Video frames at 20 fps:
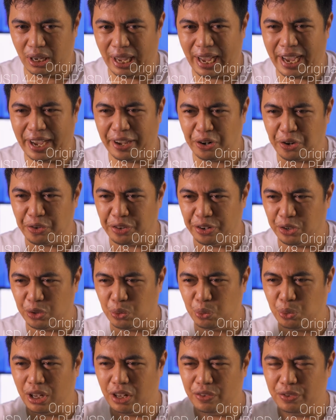higher than
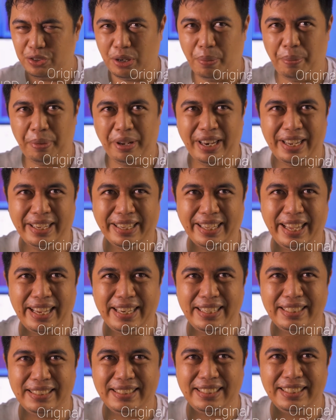12, something like
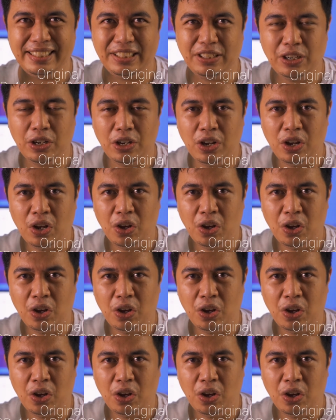18